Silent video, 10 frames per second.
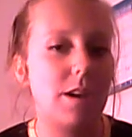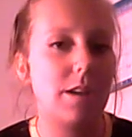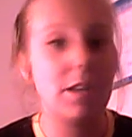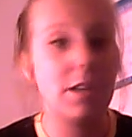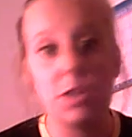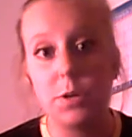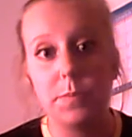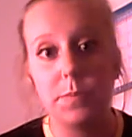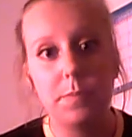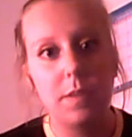can do.
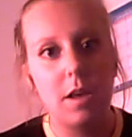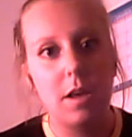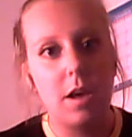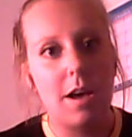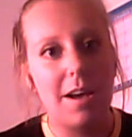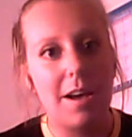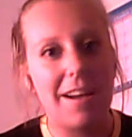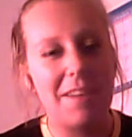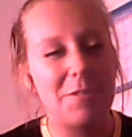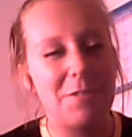
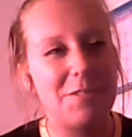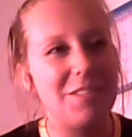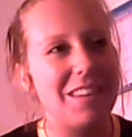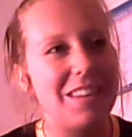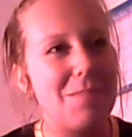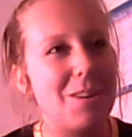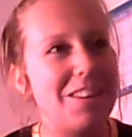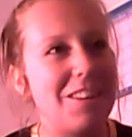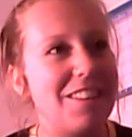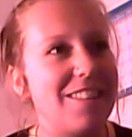I wasn't really
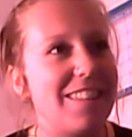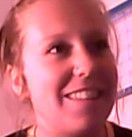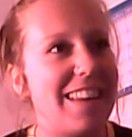particularly